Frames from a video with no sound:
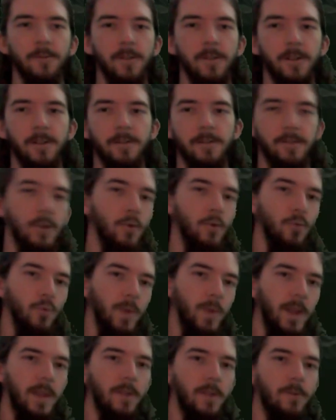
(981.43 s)
no
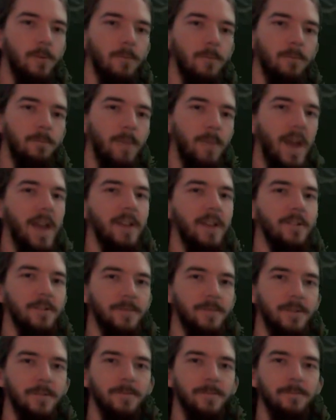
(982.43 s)
rigs, bad
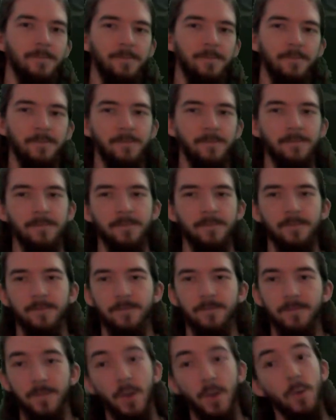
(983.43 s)
armor,
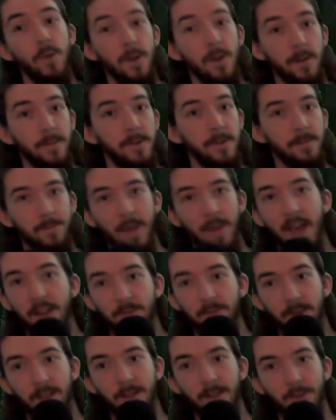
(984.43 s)
no armor, bad
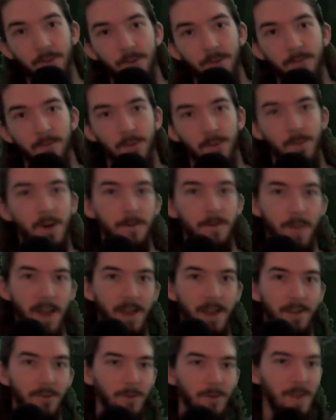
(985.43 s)
rigs, small
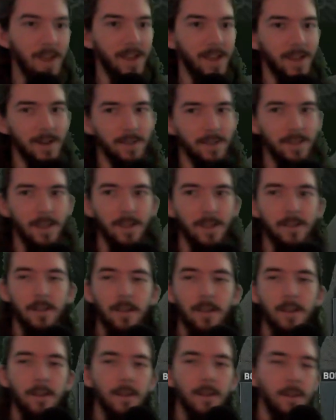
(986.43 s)
bags, that kind of thing.
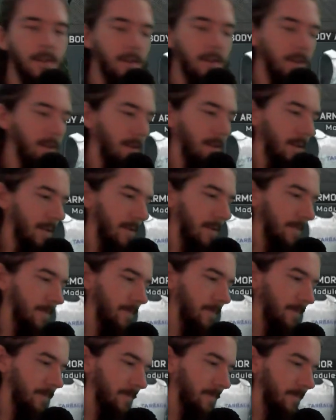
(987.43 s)

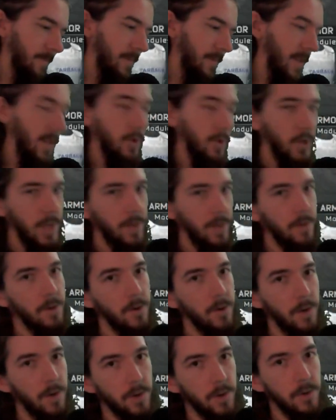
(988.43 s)
Then chances are,
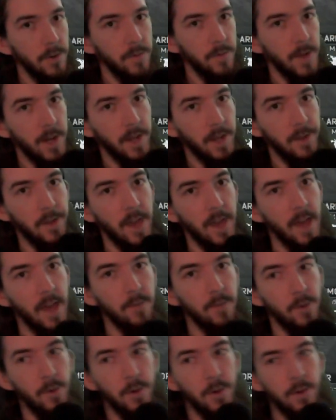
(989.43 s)
you're fighting a Scav,
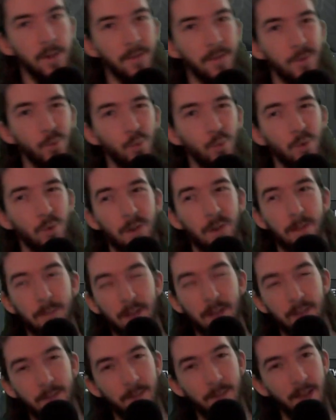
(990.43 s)
so you don't have to worry
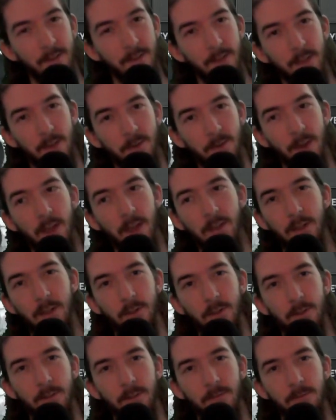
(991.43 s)
about them having the
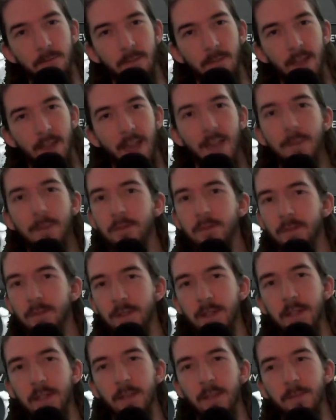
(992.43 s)
craziest ammo or
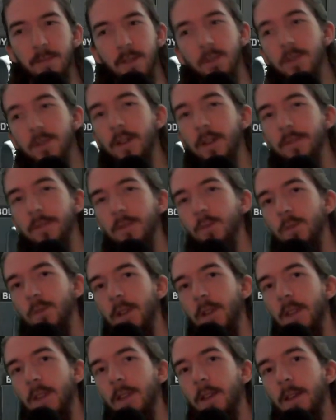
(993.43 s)
anything, but you do have to
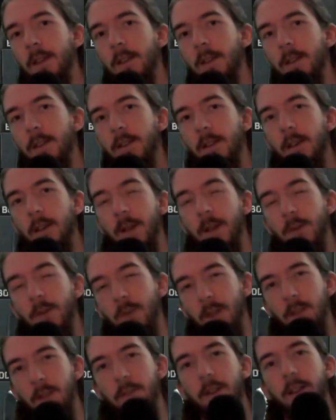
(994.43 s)
worry about
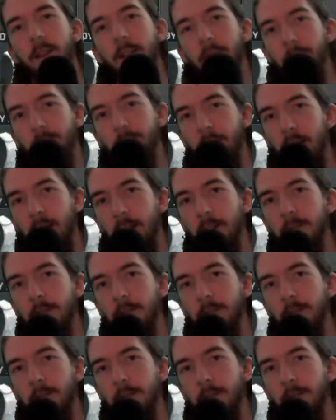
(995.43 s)
whether or not it's a player